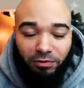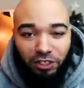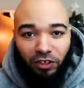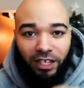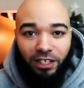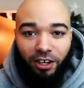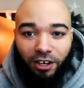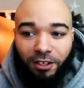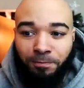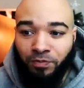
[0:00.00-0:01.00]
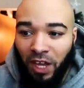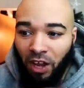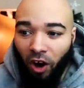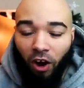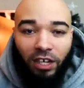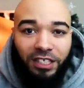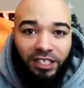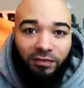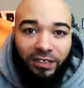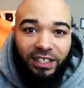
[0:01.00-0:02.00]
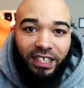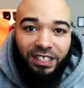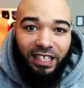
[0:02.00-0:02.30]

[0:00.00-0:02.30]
We're trying to learn all these different things,